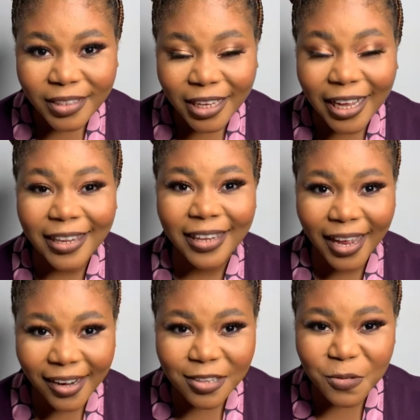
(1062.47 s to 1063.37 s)
And that
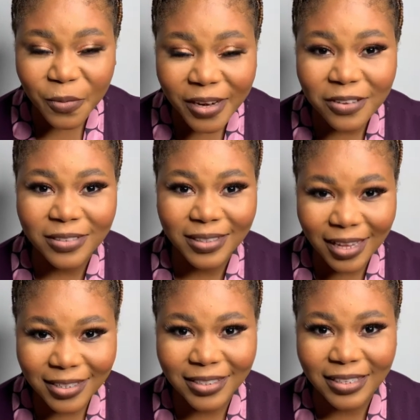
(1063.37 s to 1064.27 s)
is when you start
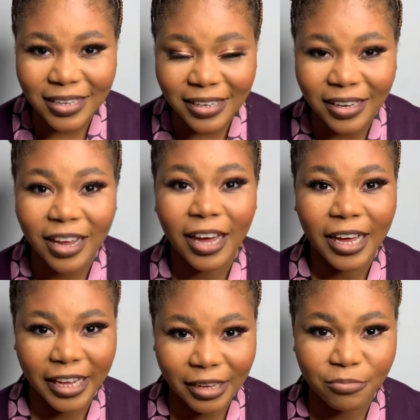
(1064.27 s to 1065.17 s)
seeing
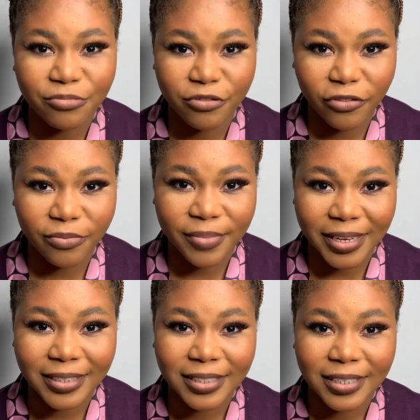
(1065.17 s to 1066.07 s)

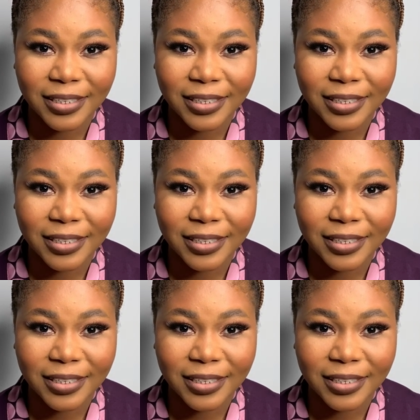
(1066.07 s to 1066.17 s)
improvement.